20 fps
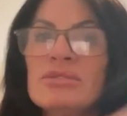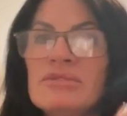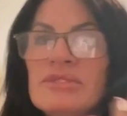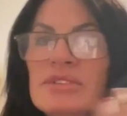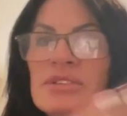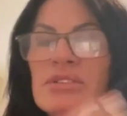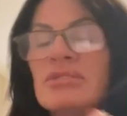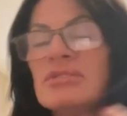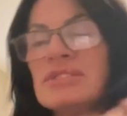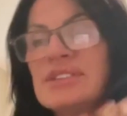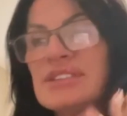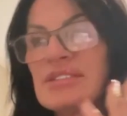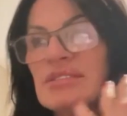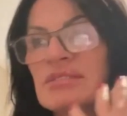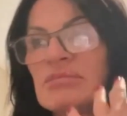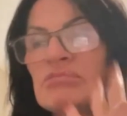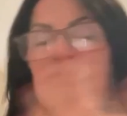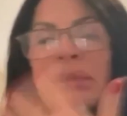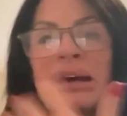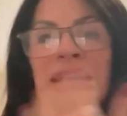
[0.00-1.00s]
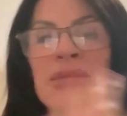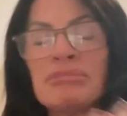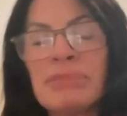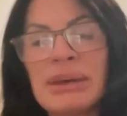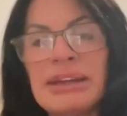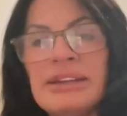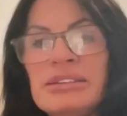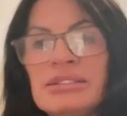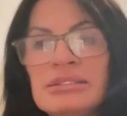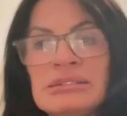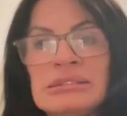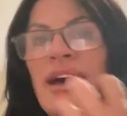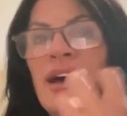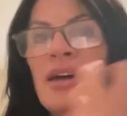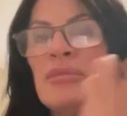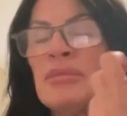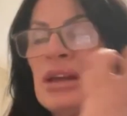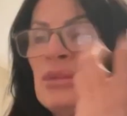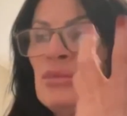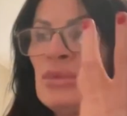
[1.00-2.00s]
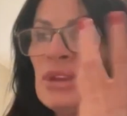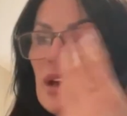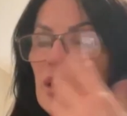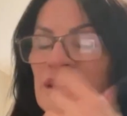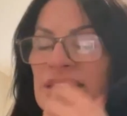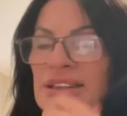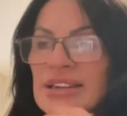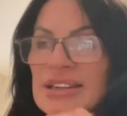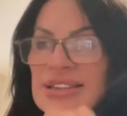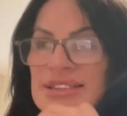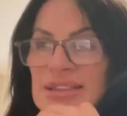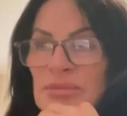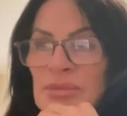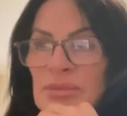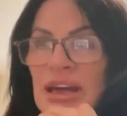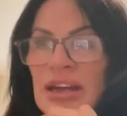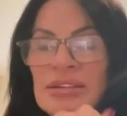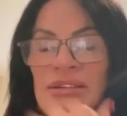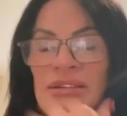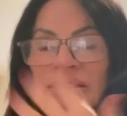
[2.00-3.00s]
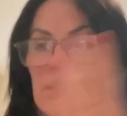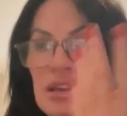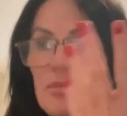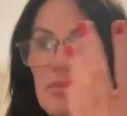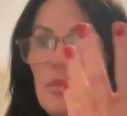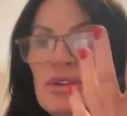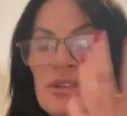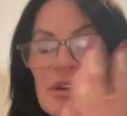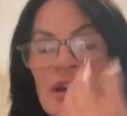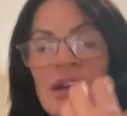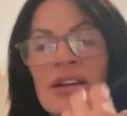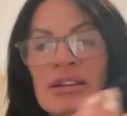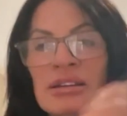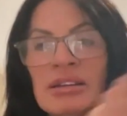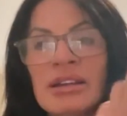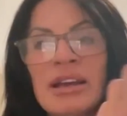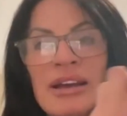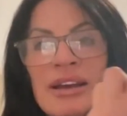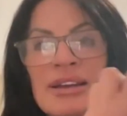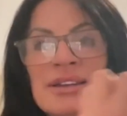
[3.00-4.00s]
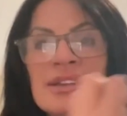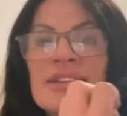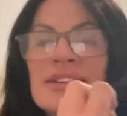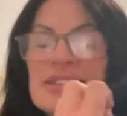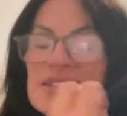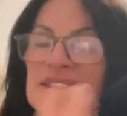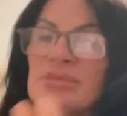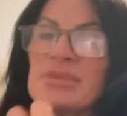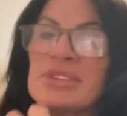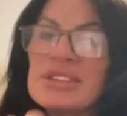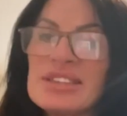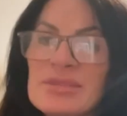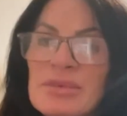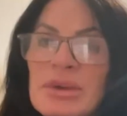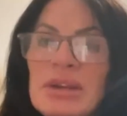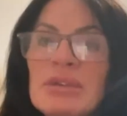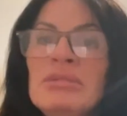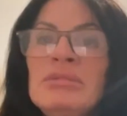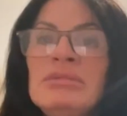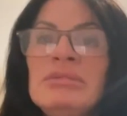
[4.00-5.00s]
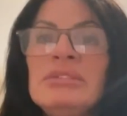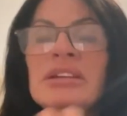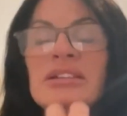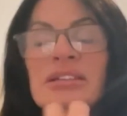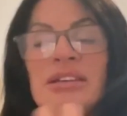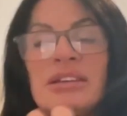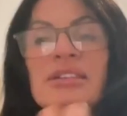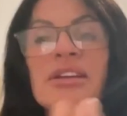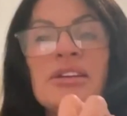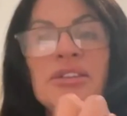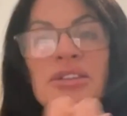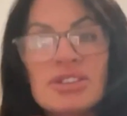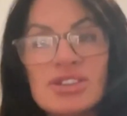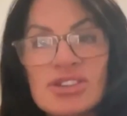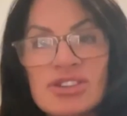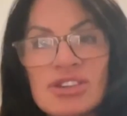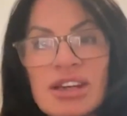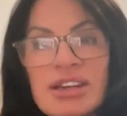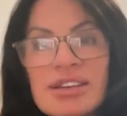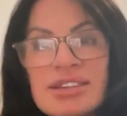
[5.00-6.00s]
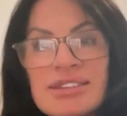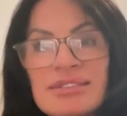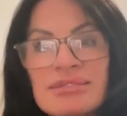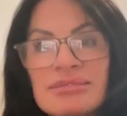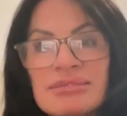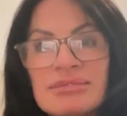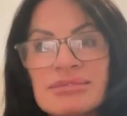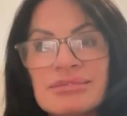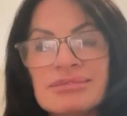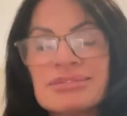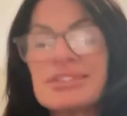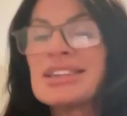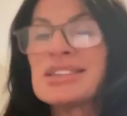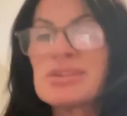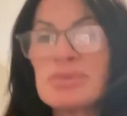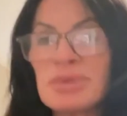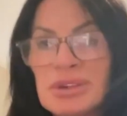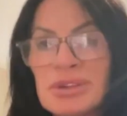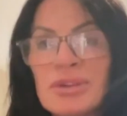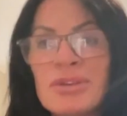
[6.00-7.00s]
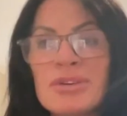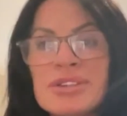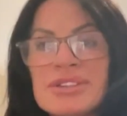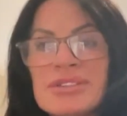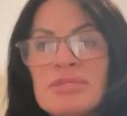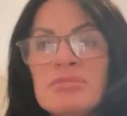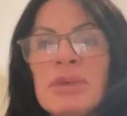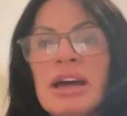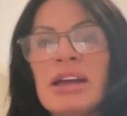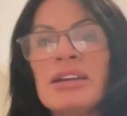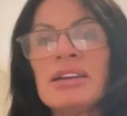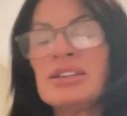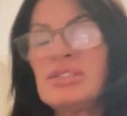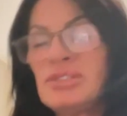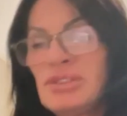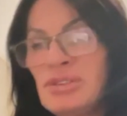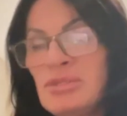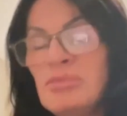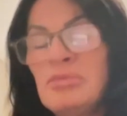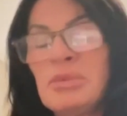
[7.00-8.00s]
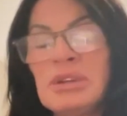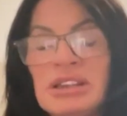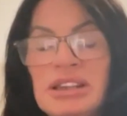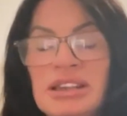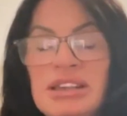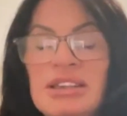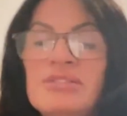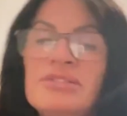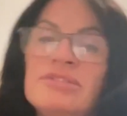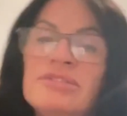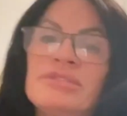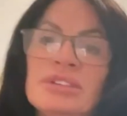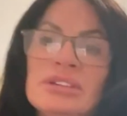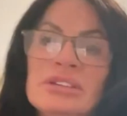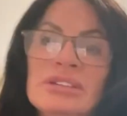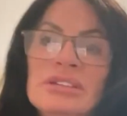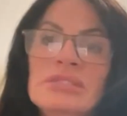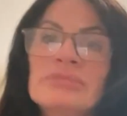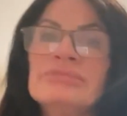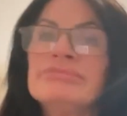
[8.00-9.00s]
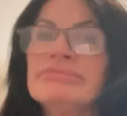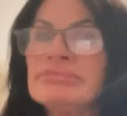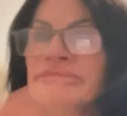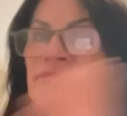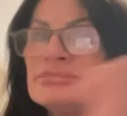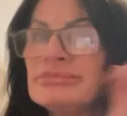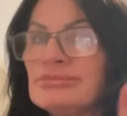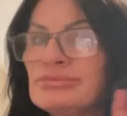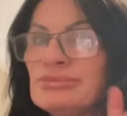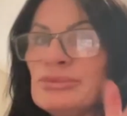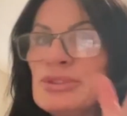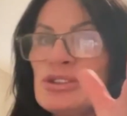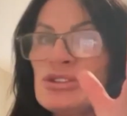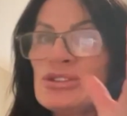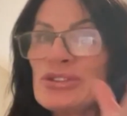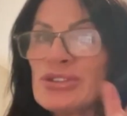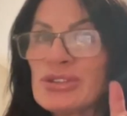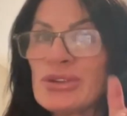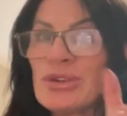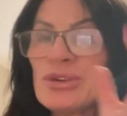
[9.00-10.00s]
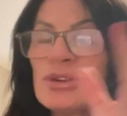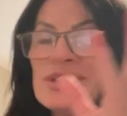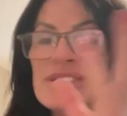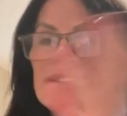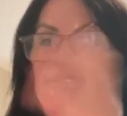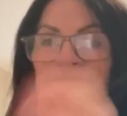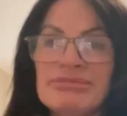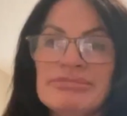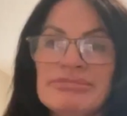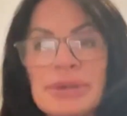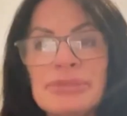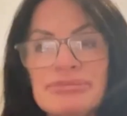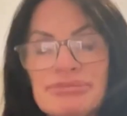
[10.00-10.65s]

of the constant backbiting. And with aneurysm, and they put that out, the aneurysms as well, they can get down to stress. That's what causes them. And I do believe constant.